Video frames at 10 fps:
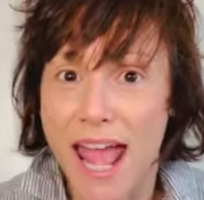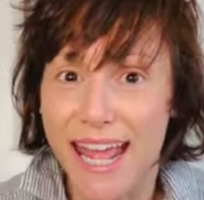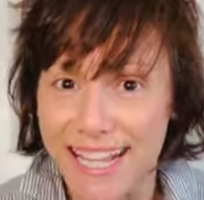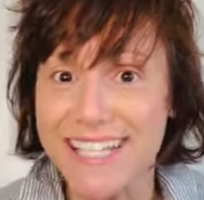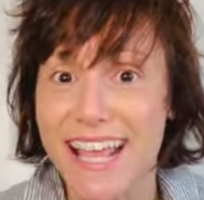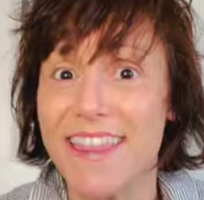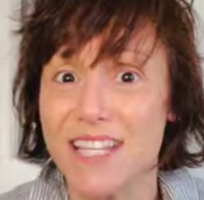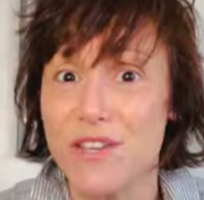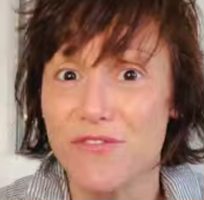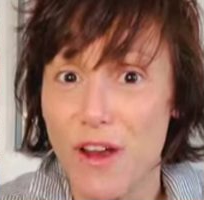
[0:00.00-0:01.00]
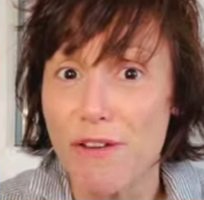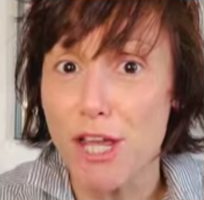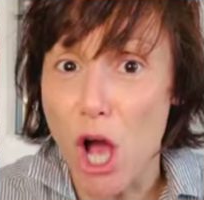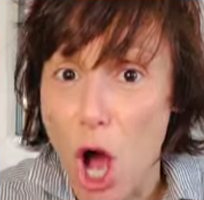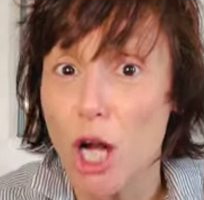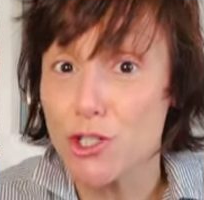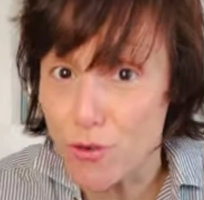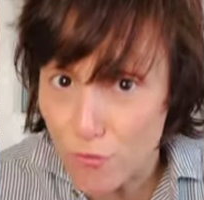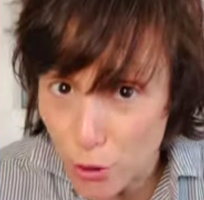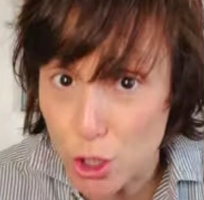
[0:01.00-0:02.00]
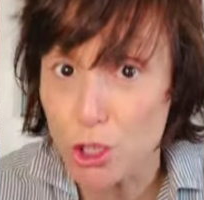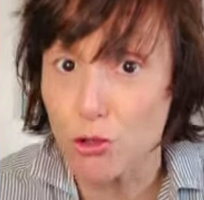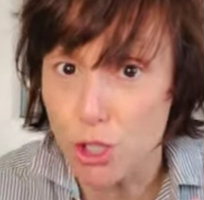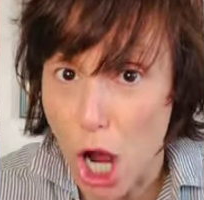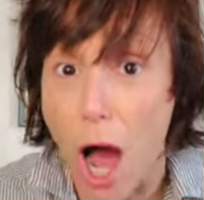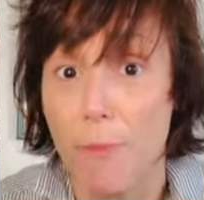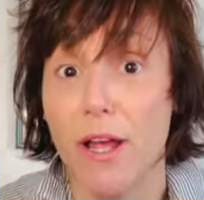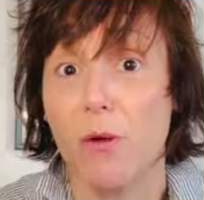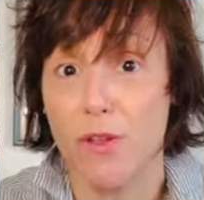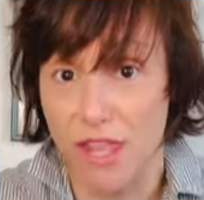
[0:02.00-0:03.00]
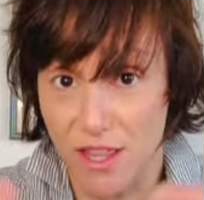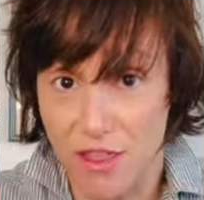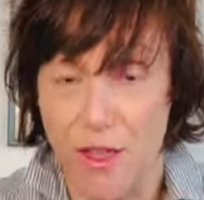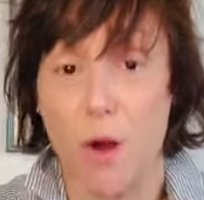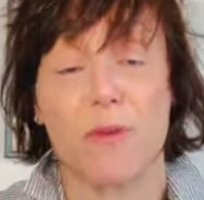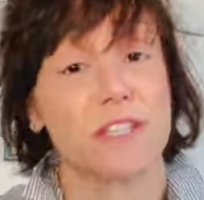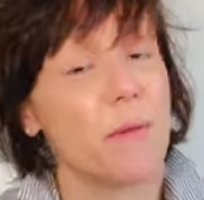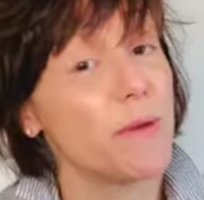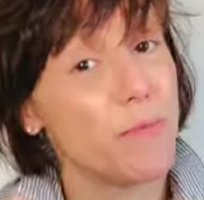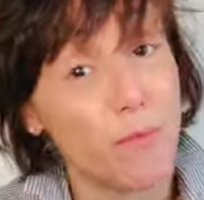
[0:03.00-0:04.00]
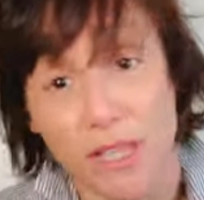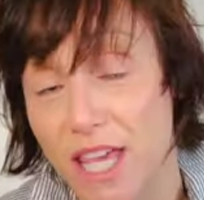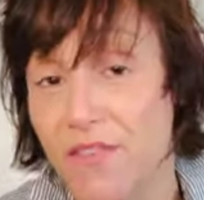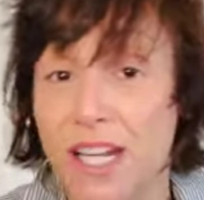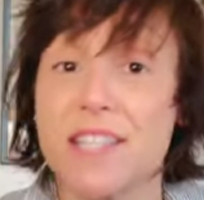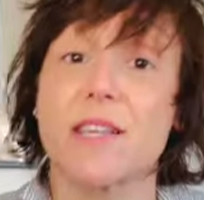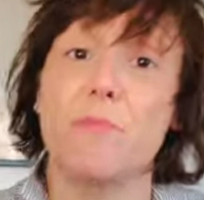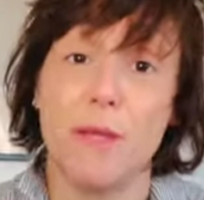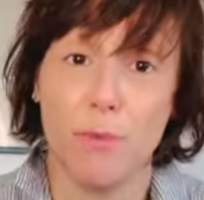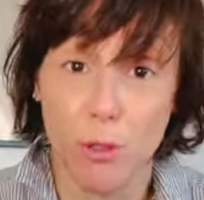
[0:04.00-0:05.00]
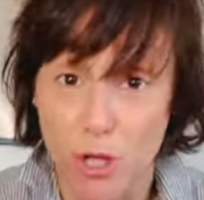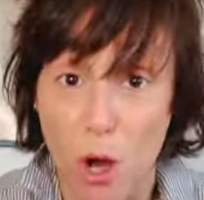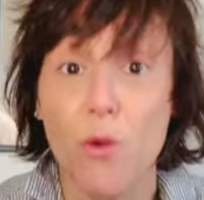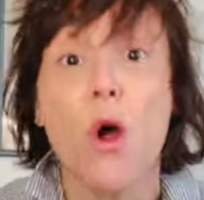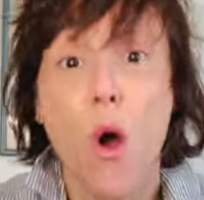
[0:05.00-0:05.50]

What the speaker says: It said that it's a very controversial topic within therapy. Some people believe in it, some people don't.